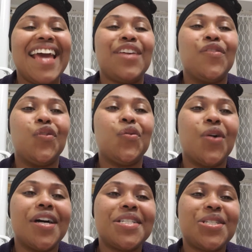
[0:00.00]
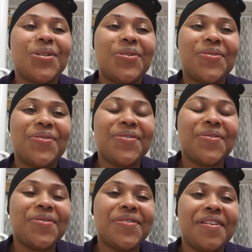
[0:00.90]
If you want
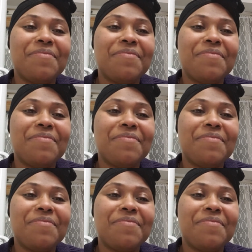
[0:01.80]
to